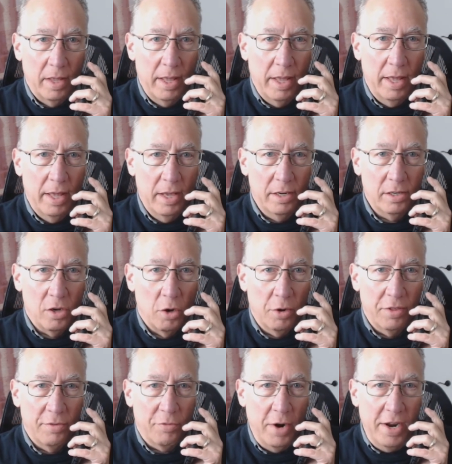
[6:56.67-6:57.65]
and
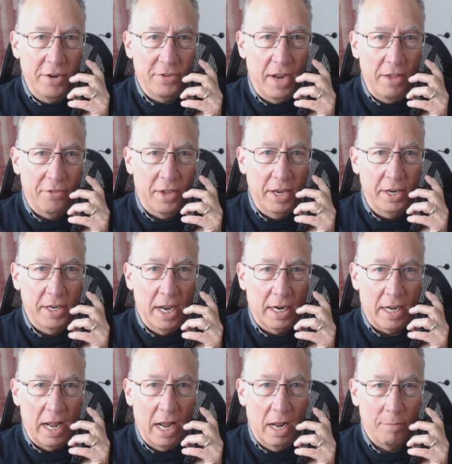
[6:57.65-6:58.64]
go to
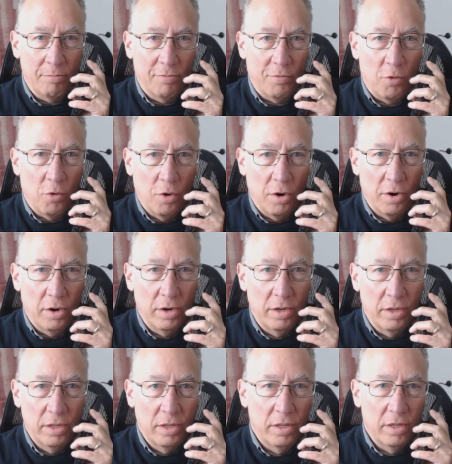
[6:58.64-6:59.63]
thefranchiseking.com for,
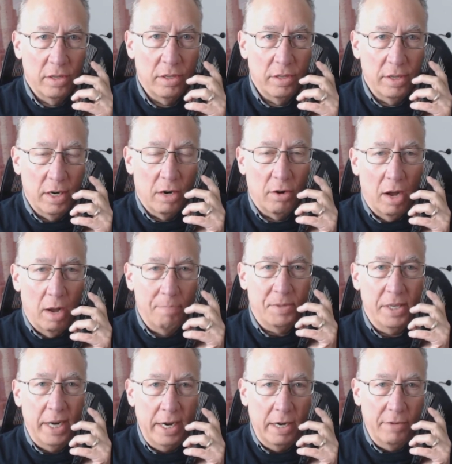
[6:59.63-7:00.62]
you know,
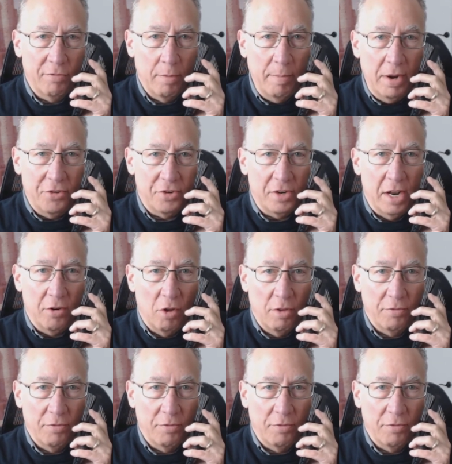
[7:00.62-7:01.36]
up to date information